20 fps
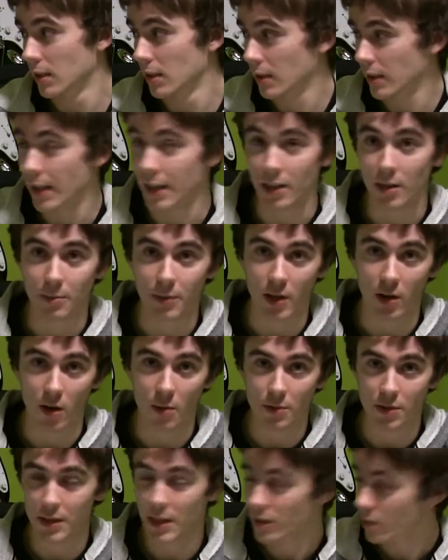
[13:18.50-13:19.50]
Getting up there,
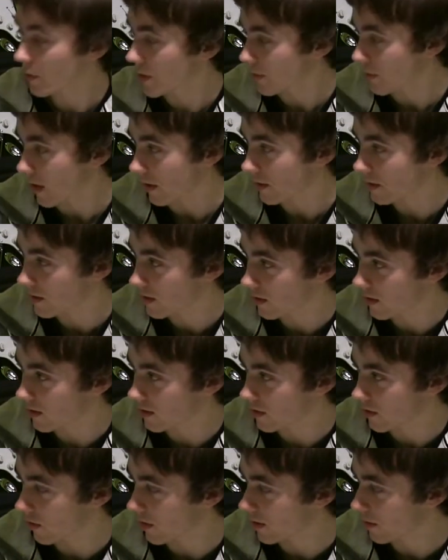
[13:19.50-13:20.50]
almost at 20 bucks.
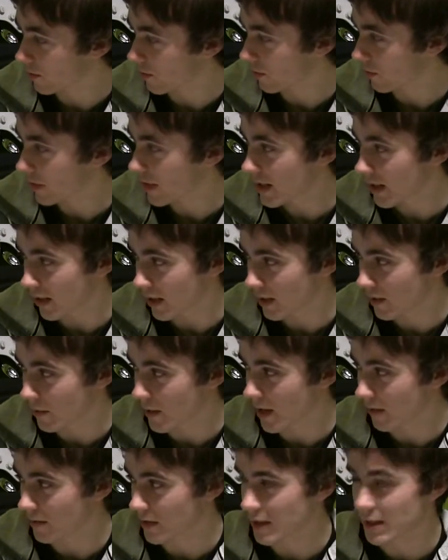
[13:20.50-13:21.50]
So at number 3,
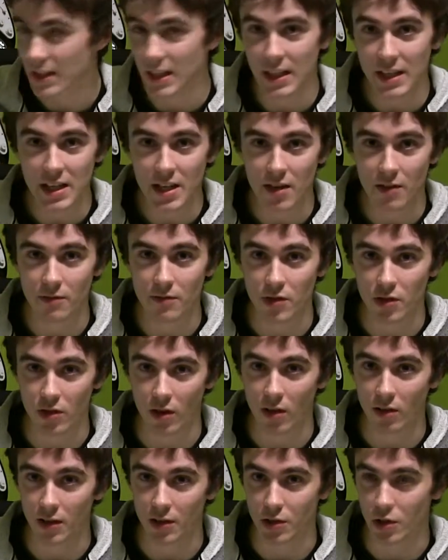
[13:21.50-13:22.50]
we have City of
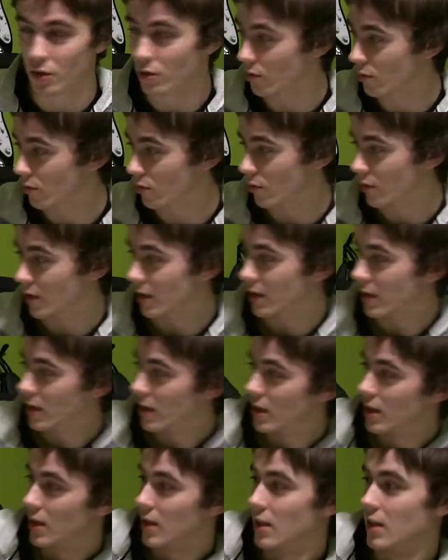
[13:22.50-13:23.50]
Solitude.
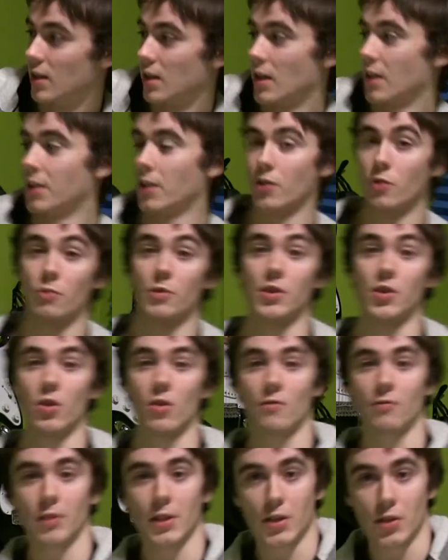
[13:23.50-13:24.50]
Another
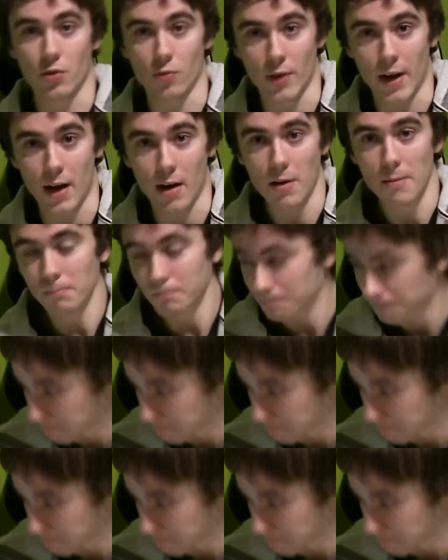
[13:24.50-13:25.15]
reserve list rare.